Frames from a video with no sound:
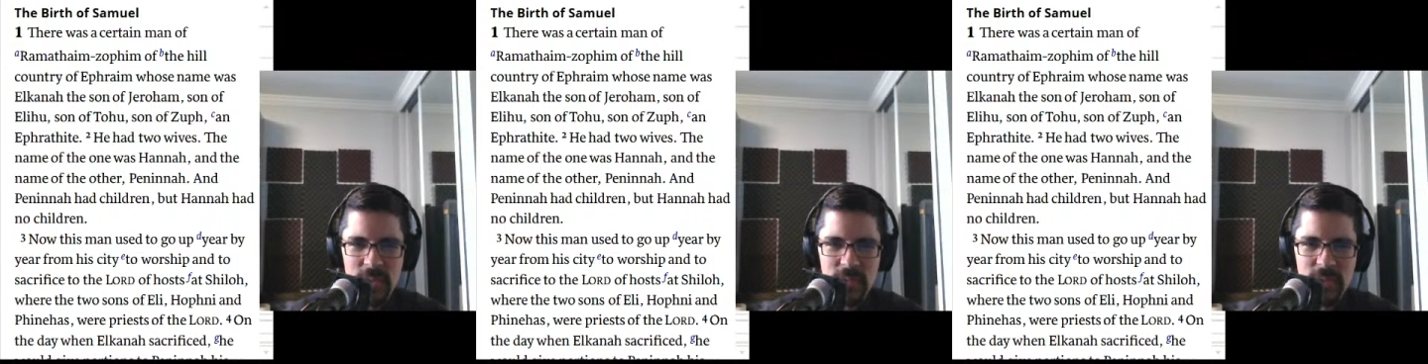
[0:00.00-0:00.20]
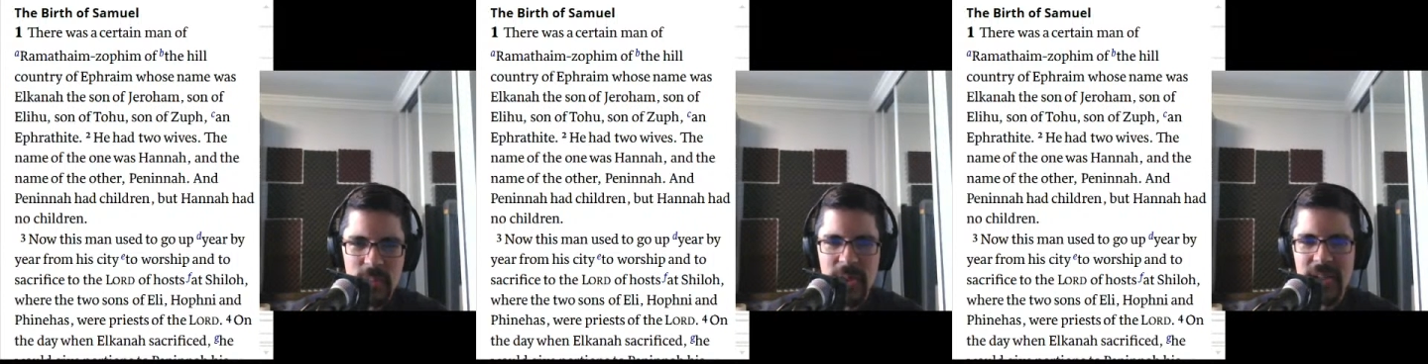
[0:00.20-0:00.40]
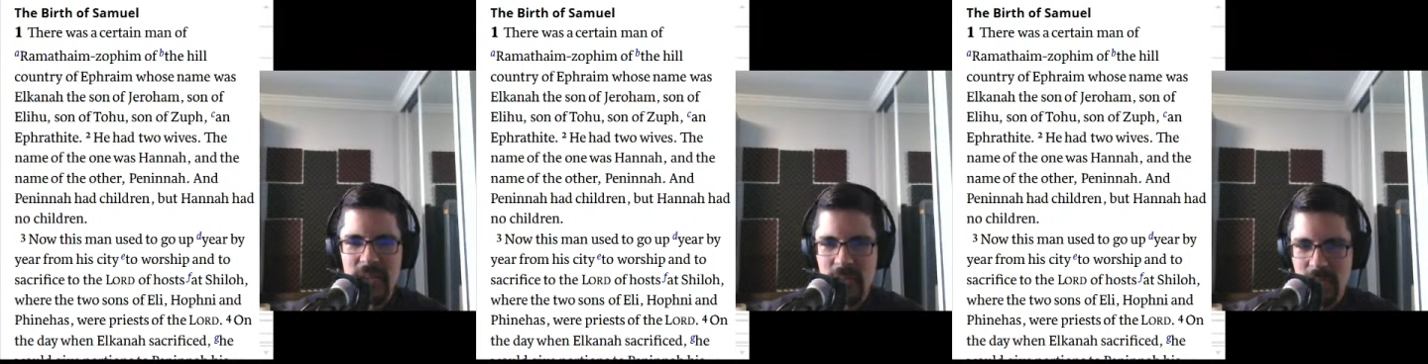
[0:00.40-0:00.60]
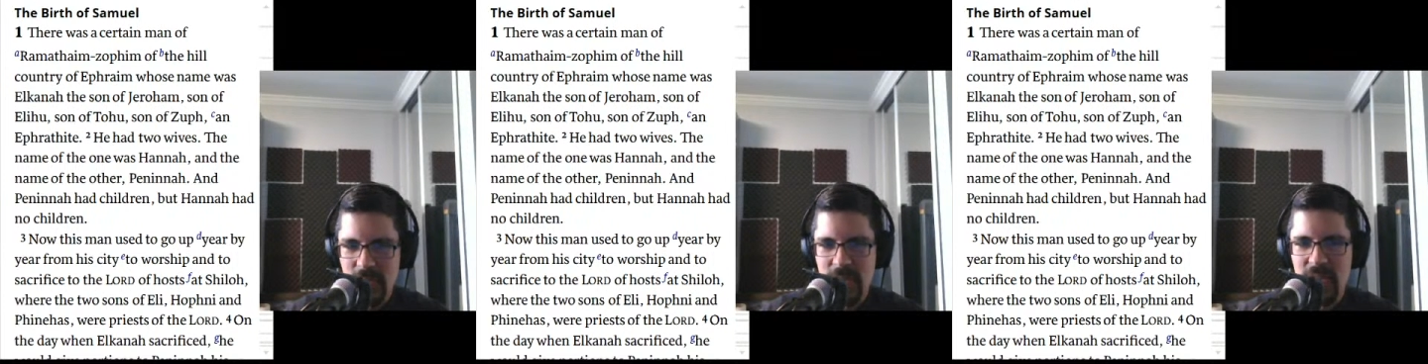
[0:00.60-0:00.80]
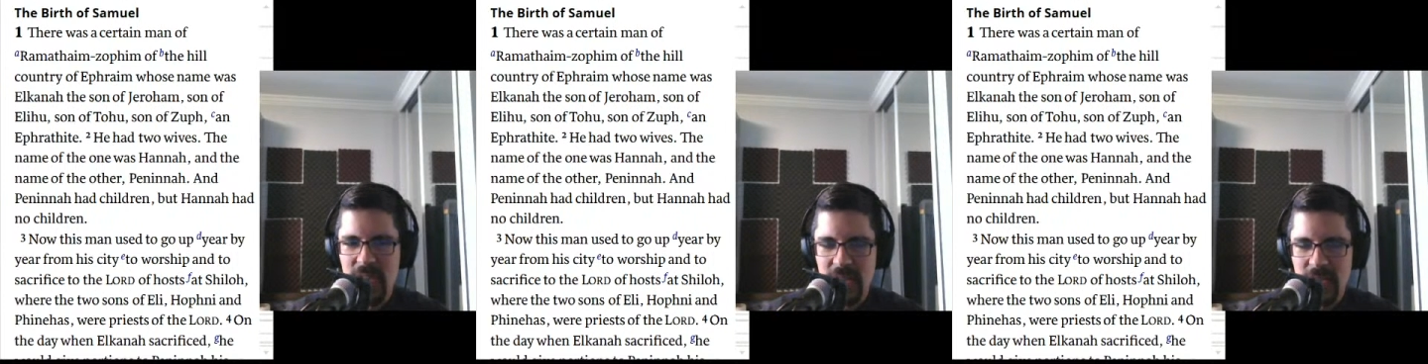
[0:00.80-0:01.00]
we might
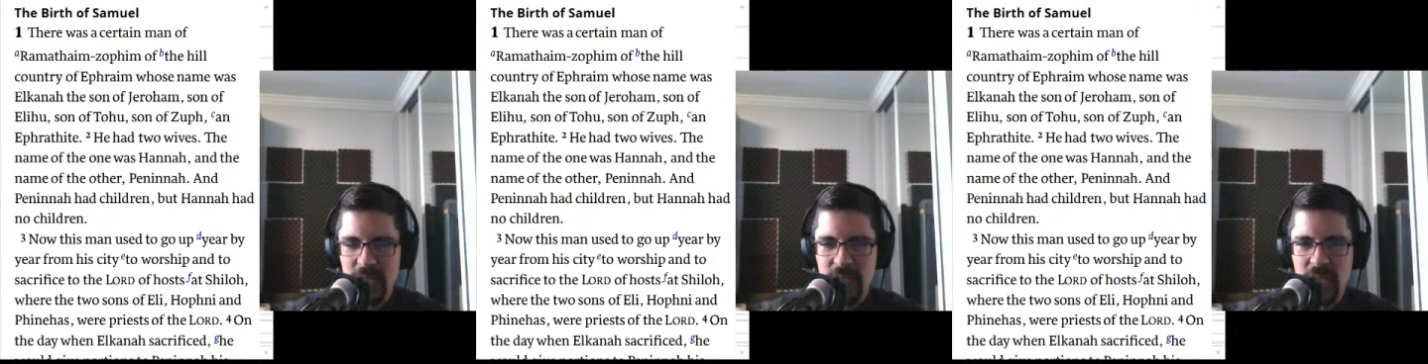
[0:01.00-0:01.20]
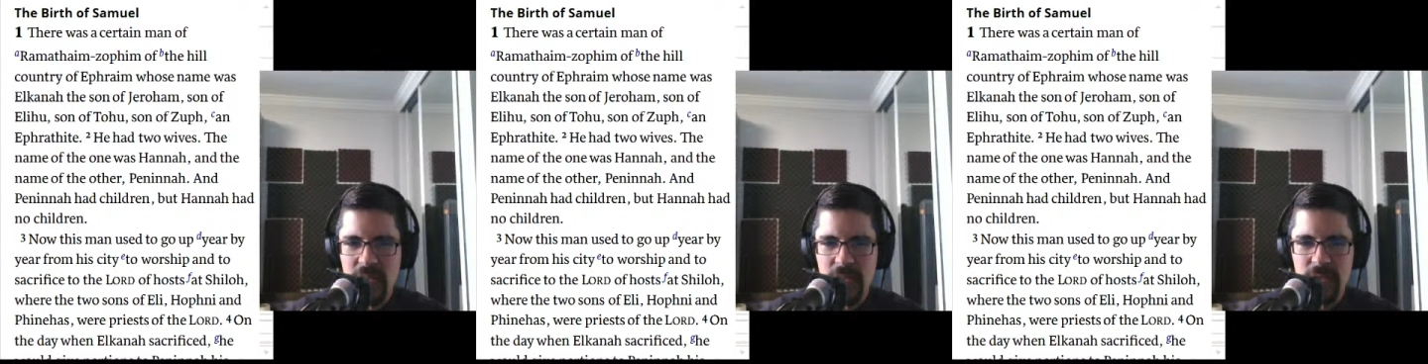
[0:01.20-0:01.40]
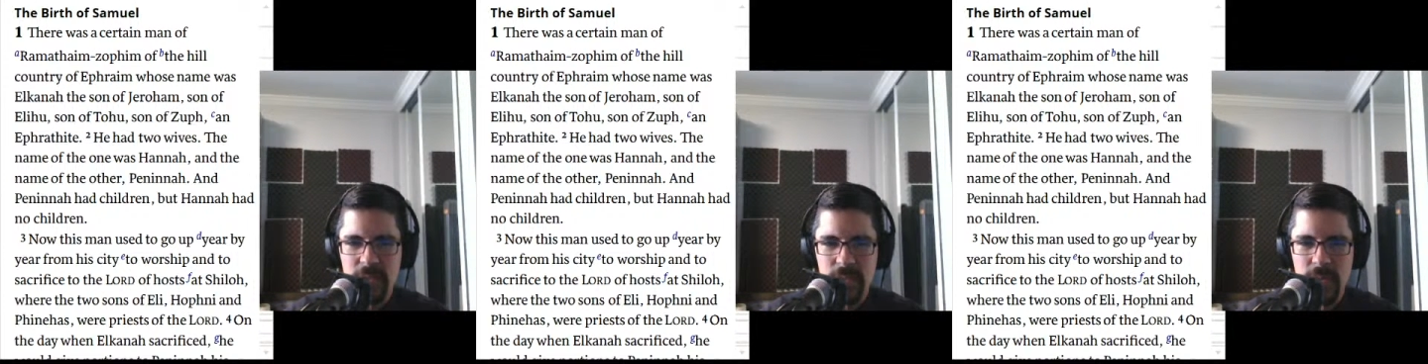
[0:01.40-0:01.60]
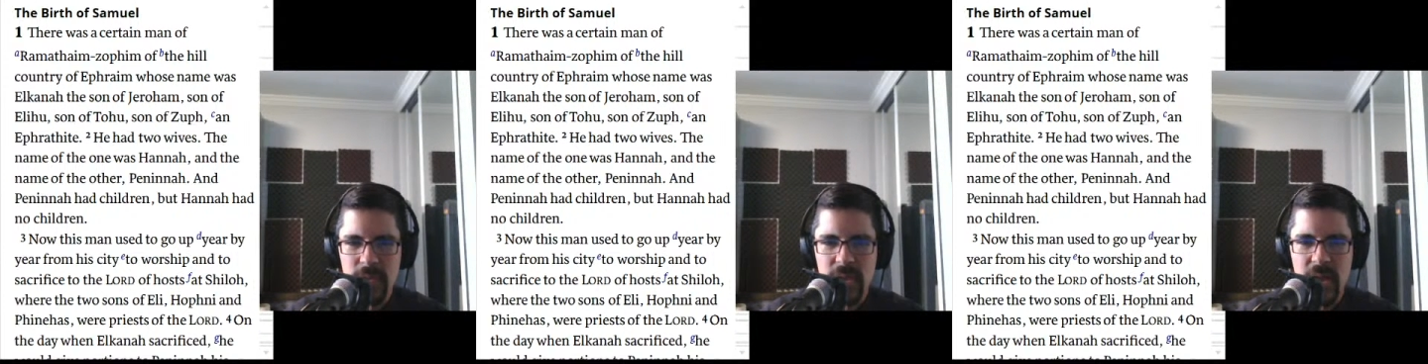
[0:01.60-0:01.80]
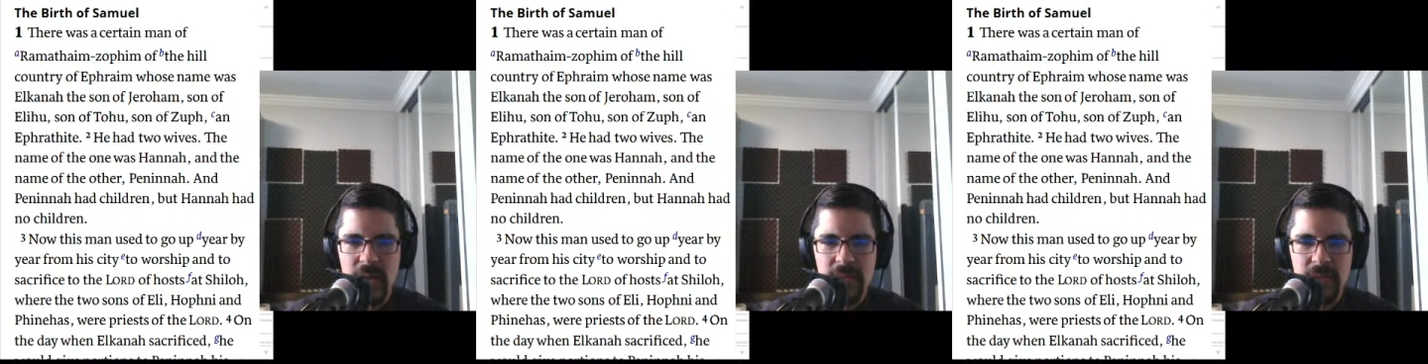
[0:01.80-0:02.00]
get ourselves thrown
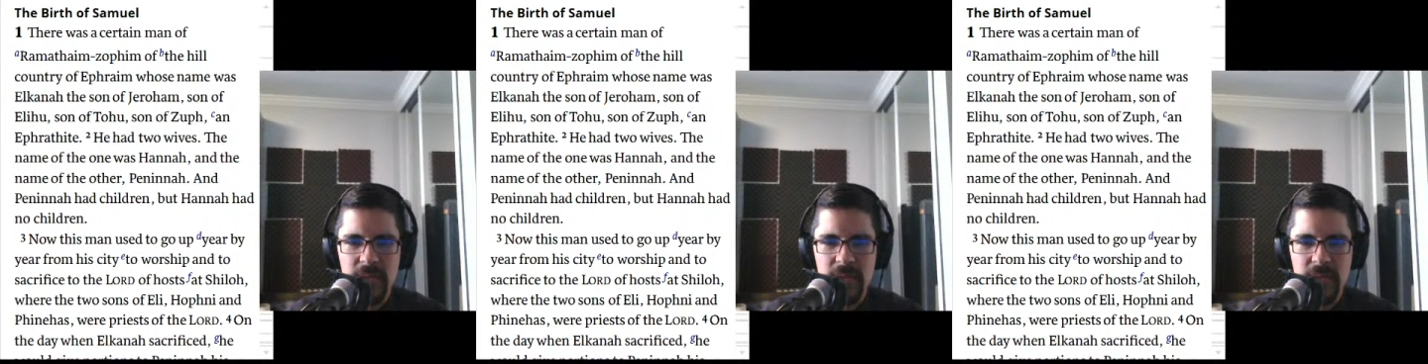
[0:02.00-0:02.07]
off.